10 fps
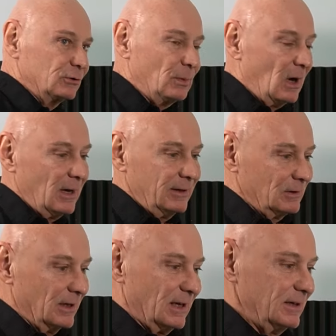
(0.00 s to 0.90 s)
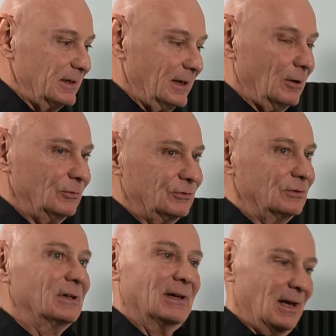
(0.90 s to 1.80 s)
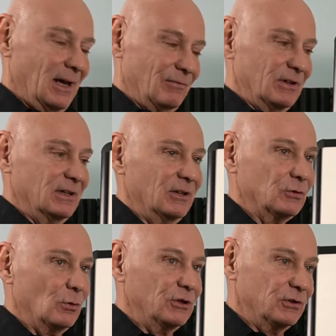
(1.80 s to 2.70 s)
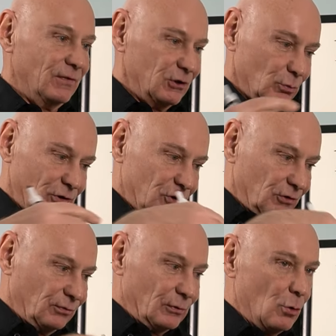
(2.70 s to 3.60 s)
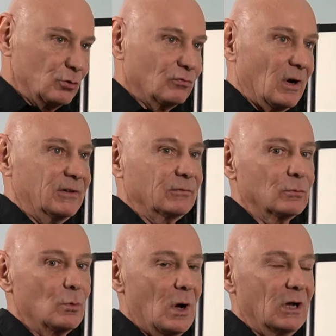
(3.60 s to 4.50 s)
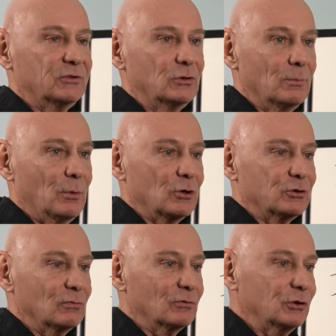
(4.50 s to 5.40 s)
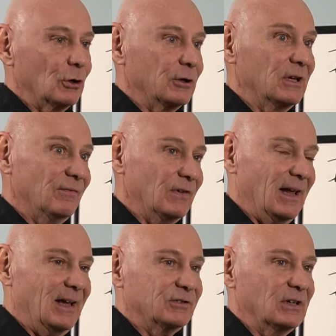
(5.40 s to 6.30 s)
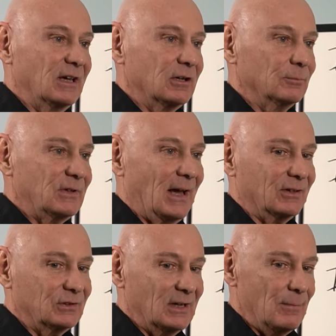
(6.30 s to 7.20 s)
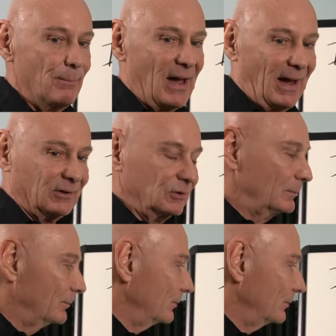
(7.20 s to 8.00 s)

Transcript: as pie, like anything else. Everything that's on individually just flows right through onto your personal return if it has an income tax impact.